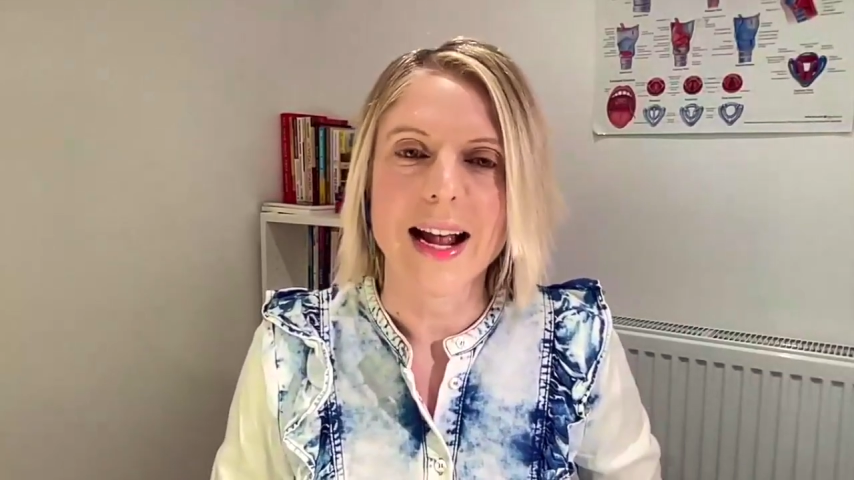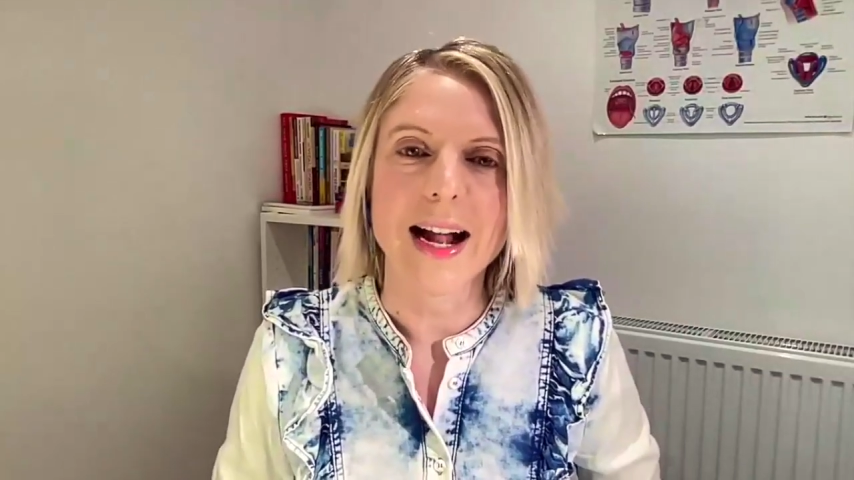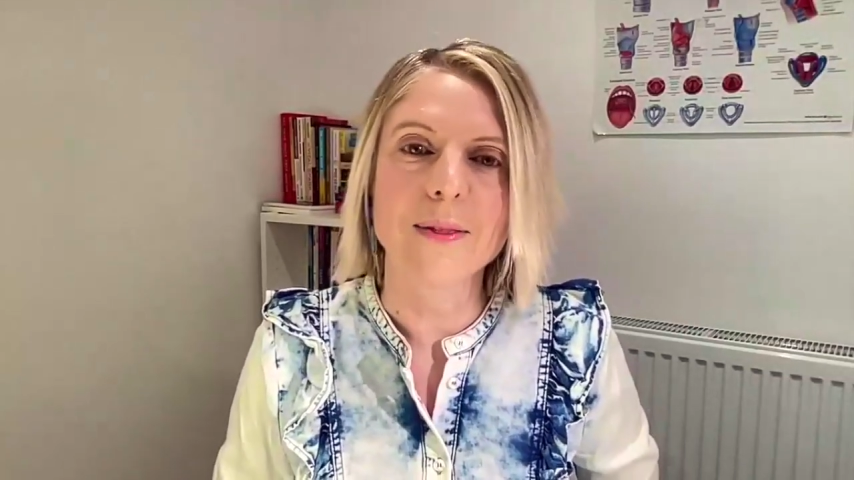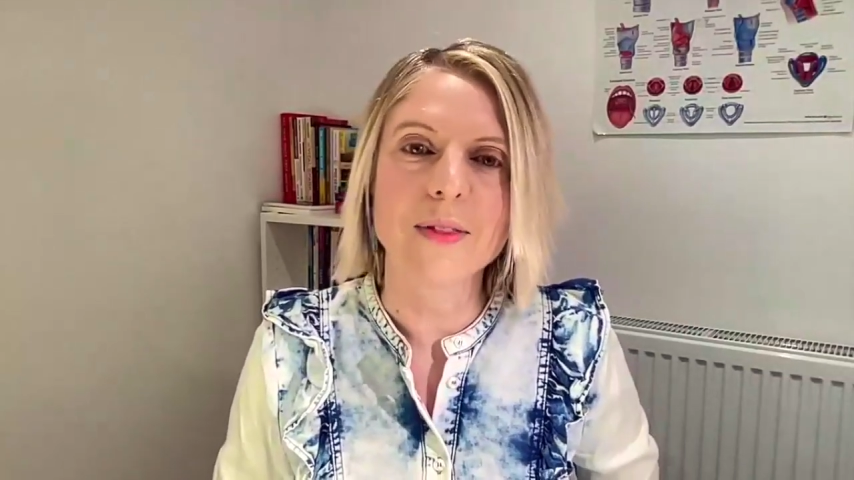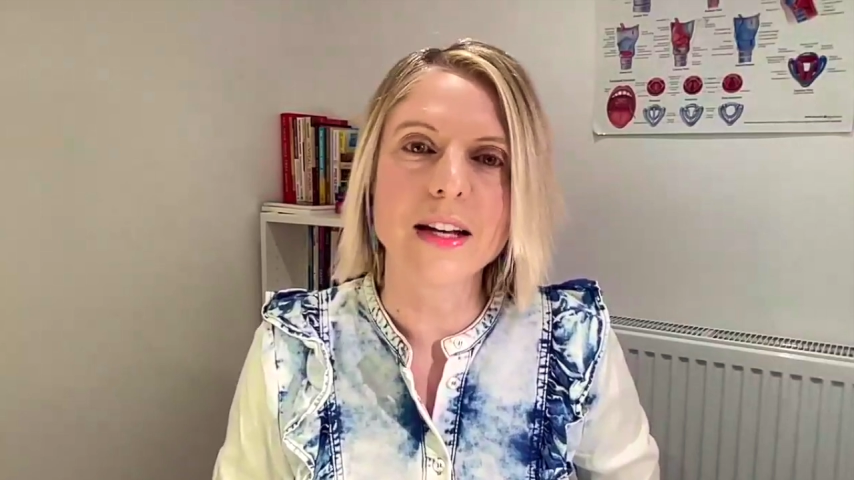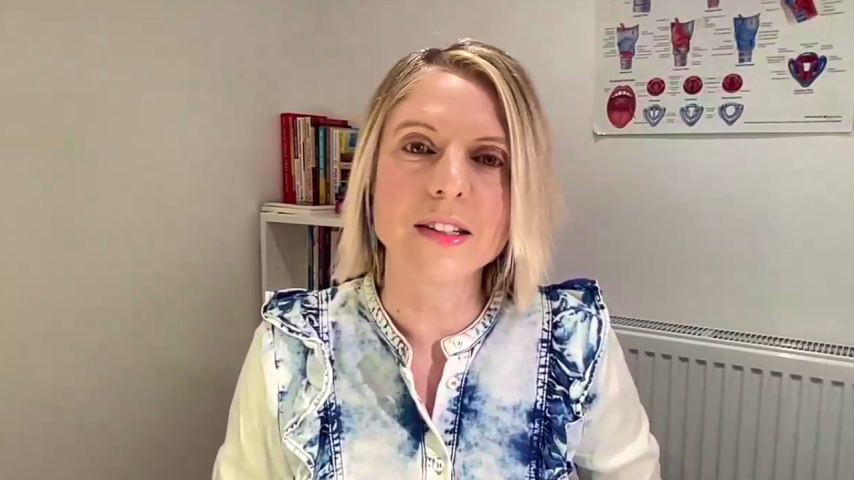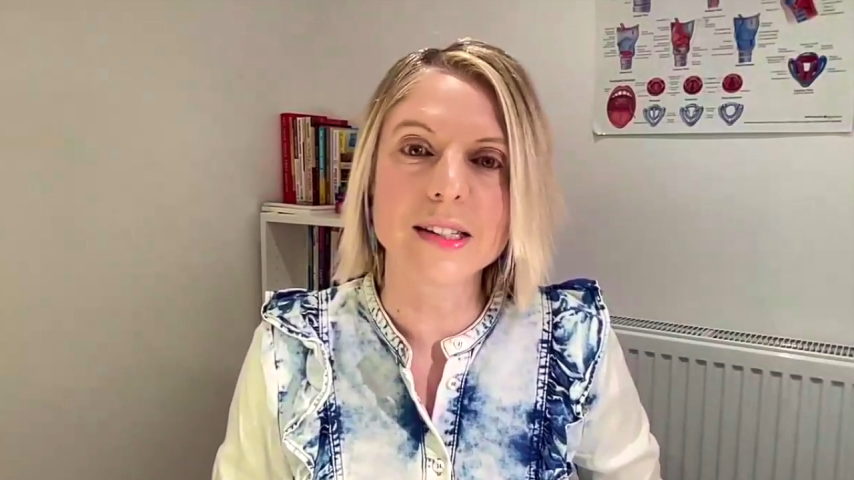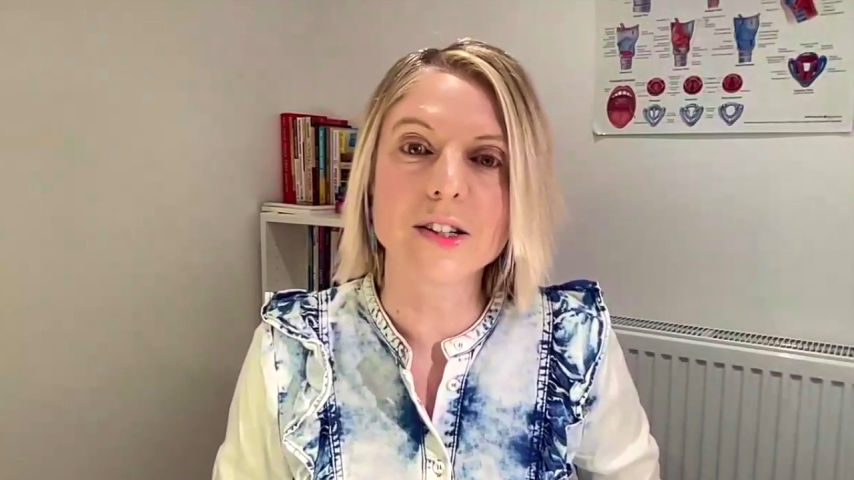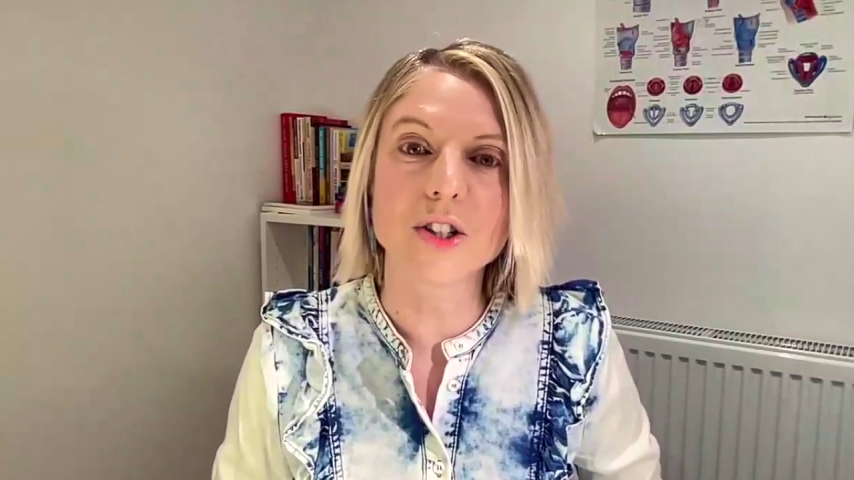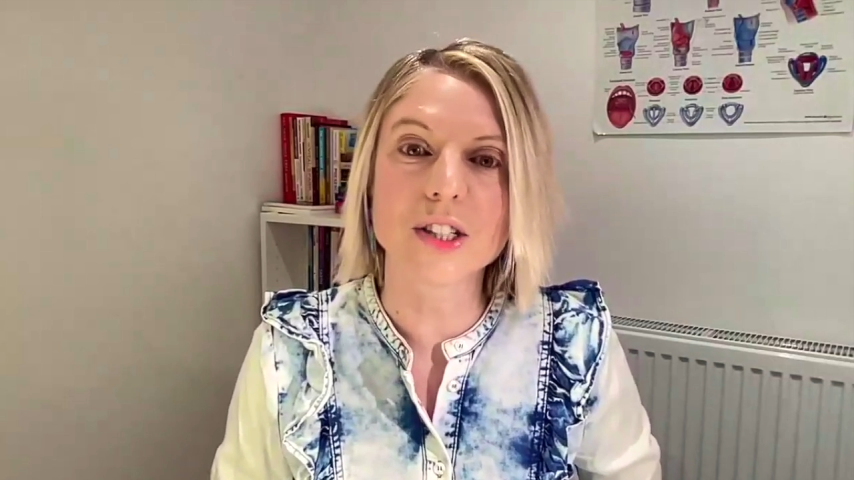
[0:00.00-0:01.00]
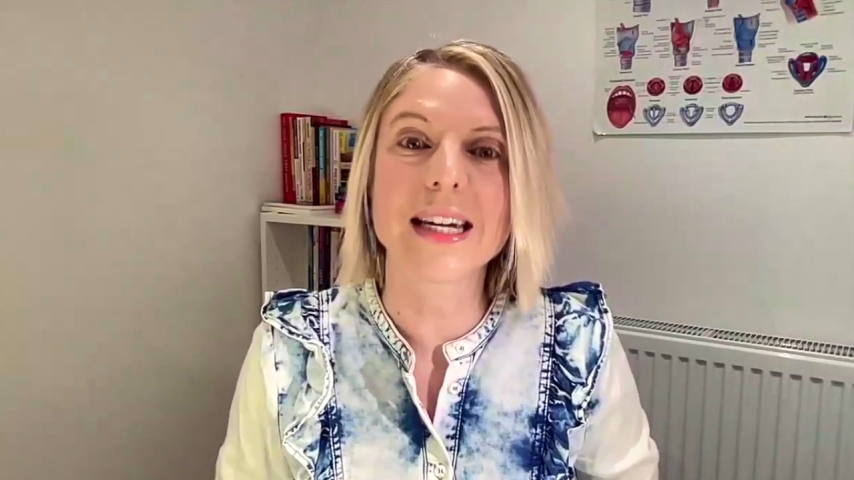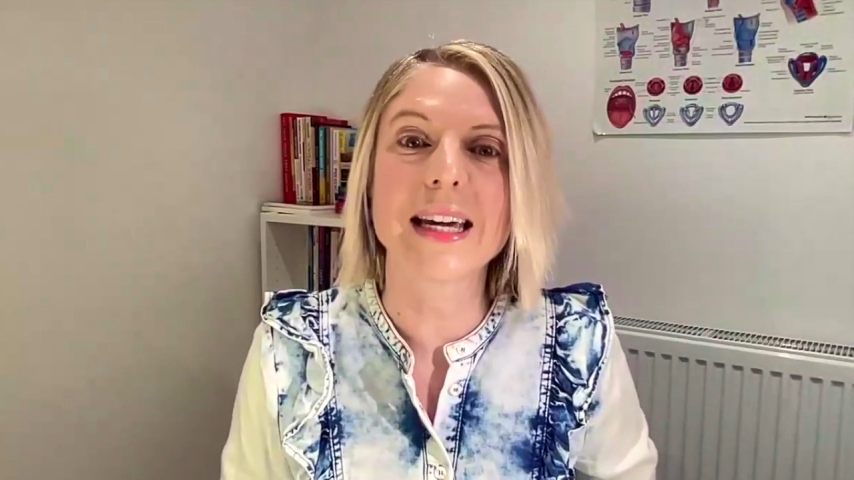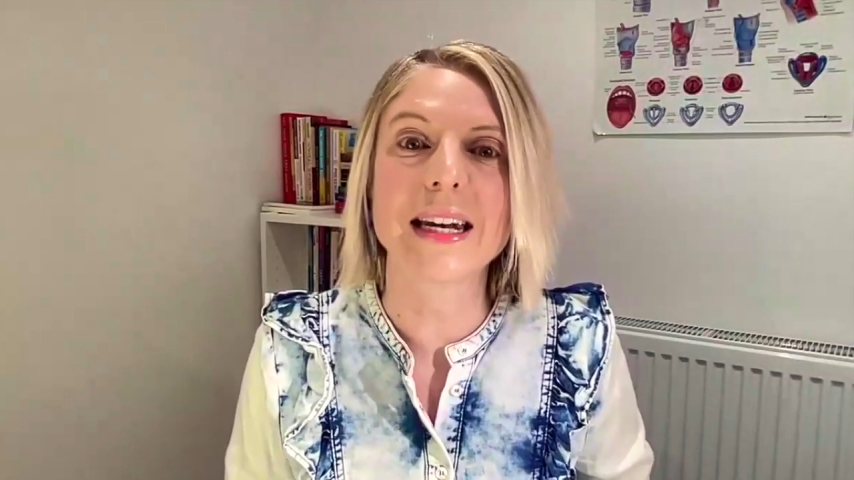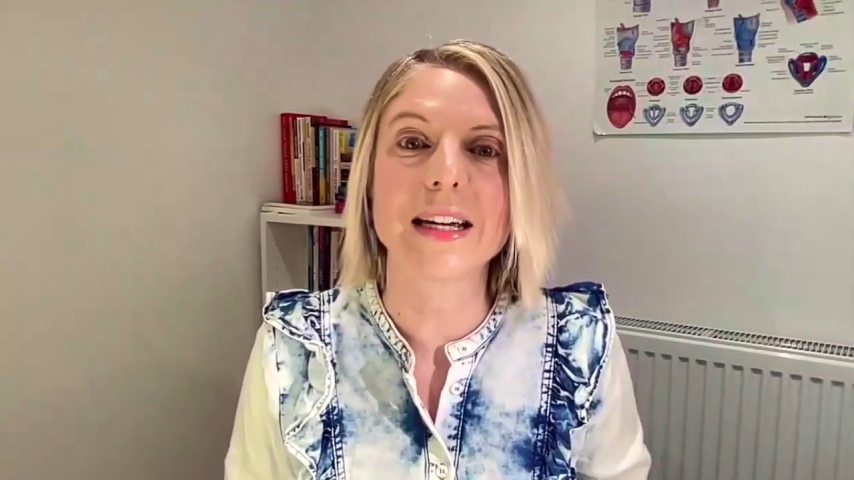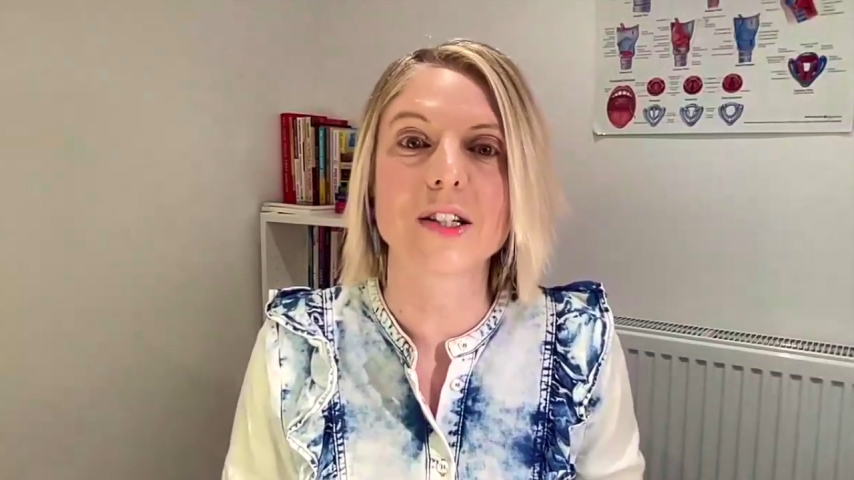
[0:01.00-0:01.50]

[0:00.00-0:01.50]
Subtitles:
and then start to connect